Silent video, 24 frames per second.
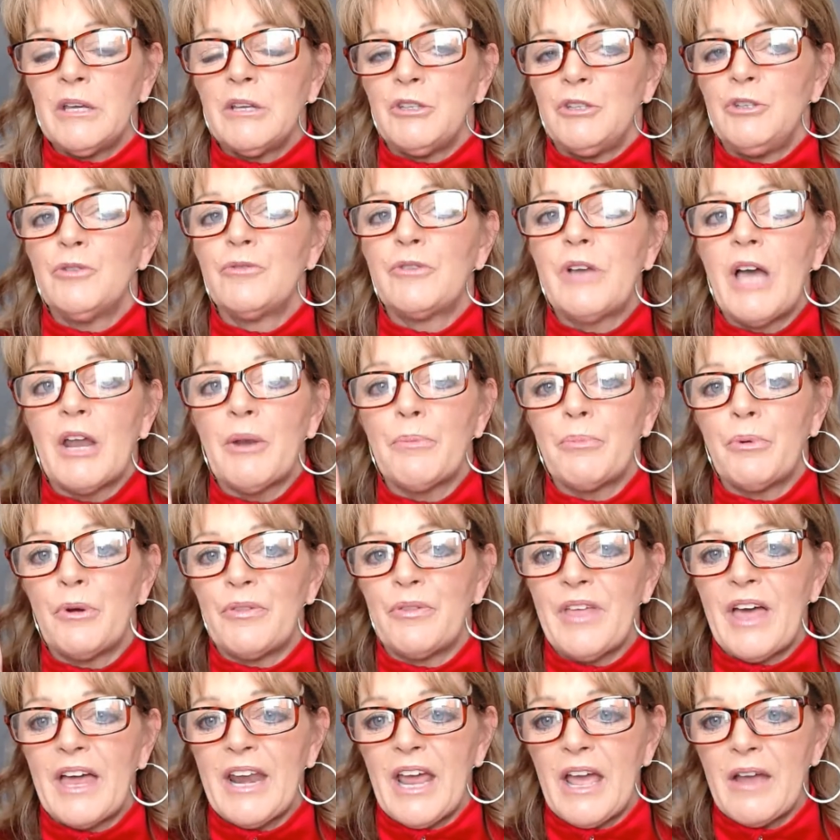You've got to put
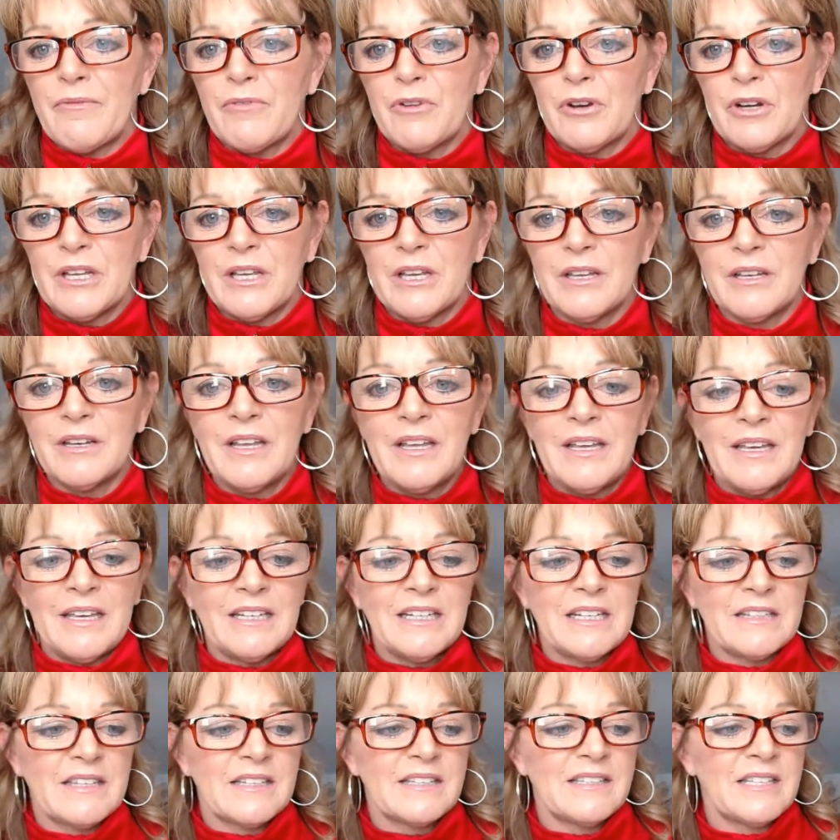that effort in.
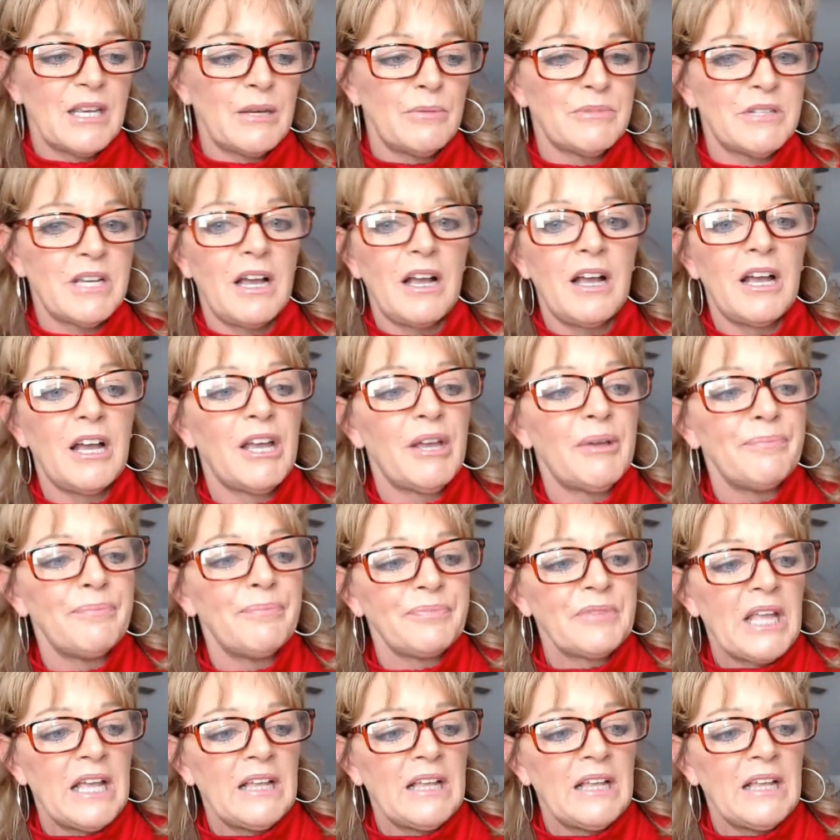And at the same time,